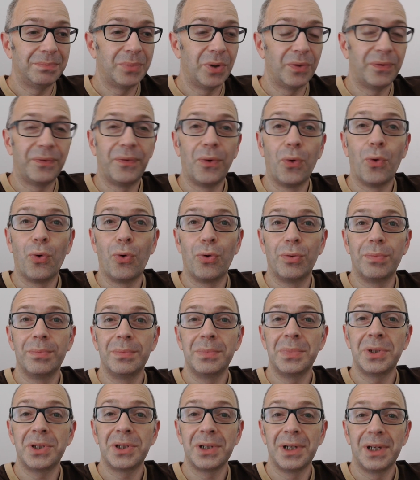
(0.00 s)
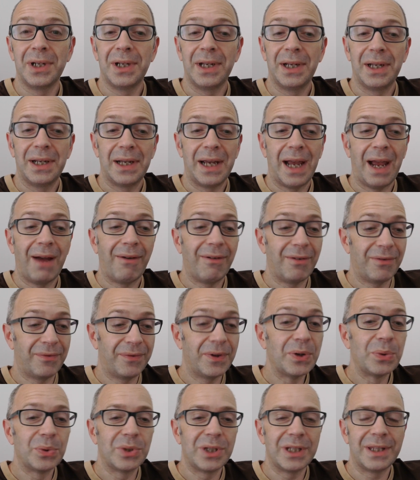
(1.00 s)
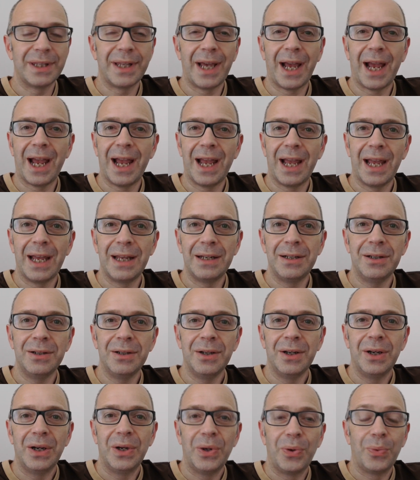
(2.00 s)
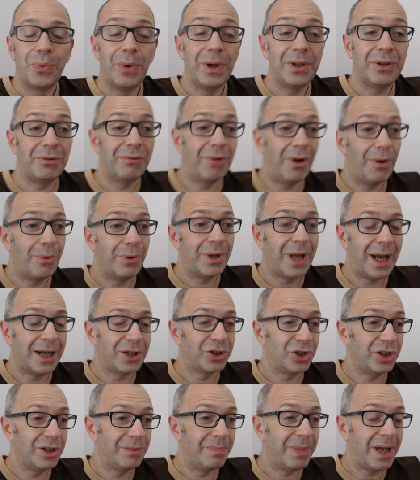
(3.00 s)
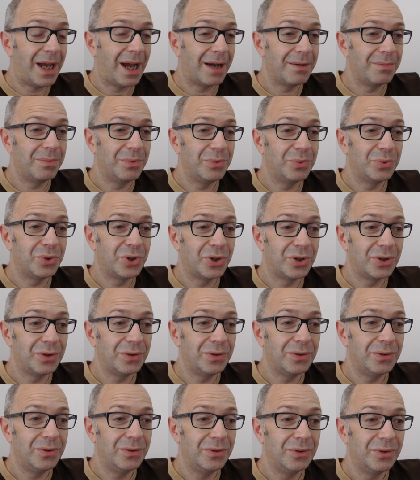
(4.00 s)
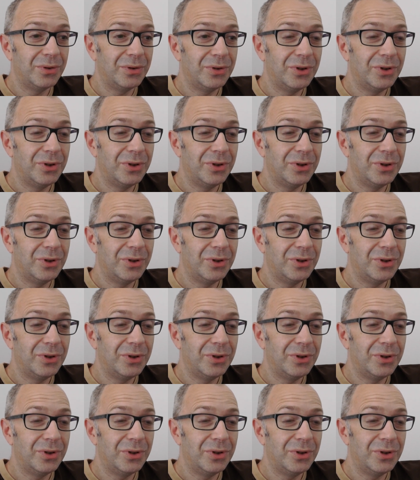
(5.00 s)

performs, how it feels in the hand, whether I would actually be able to